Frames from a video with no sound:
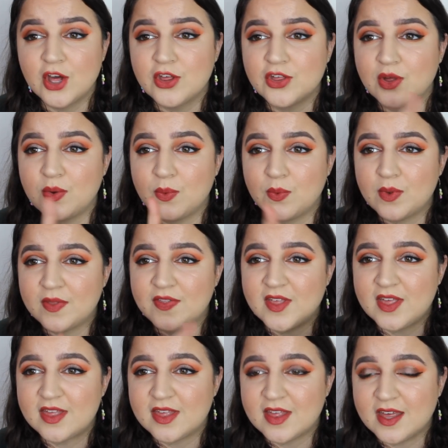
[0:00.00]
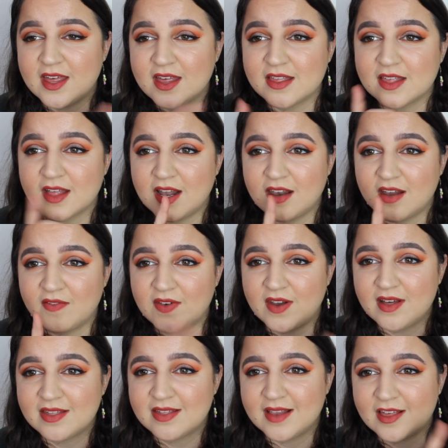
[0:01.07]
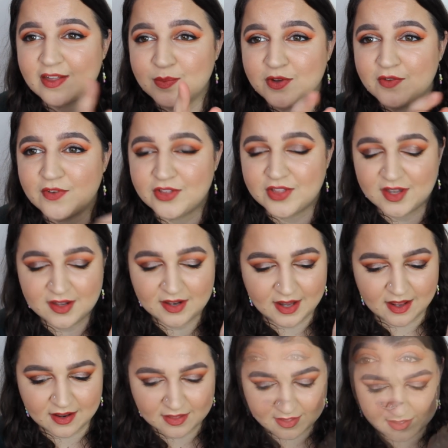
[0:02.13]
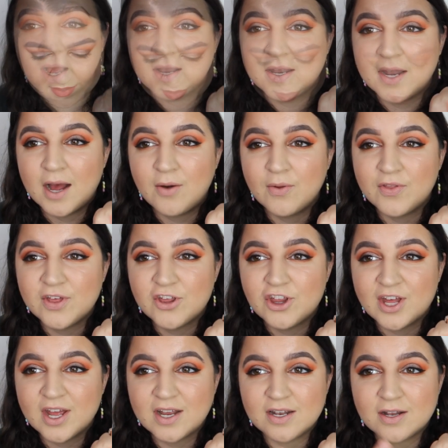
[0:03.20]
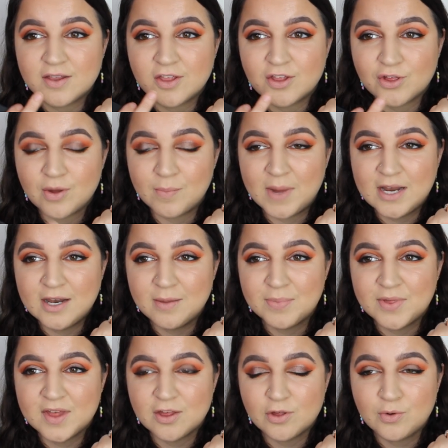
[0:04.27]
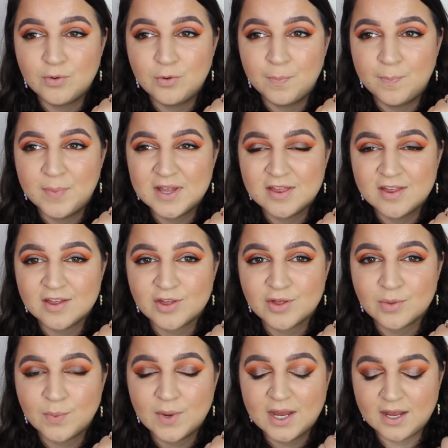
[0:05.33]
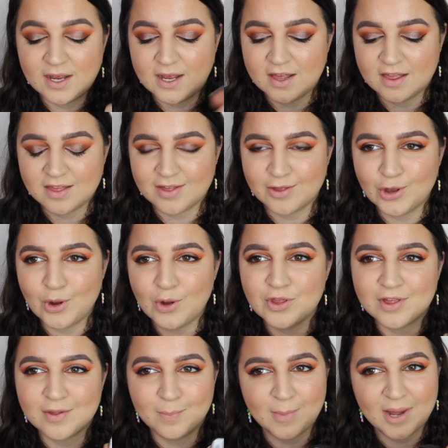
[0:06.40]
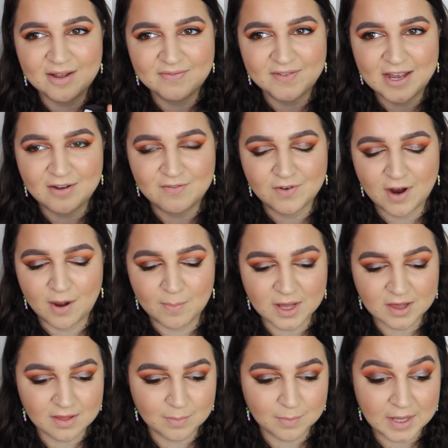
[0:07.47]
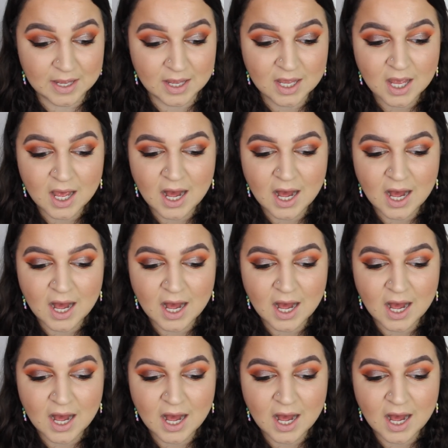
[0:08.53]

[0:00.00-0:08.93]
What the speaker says: So this is Love Lust. Let's move on to the next. Now, this shade that's on my lips is called Bittersweet. It's not my favourite, I must admit.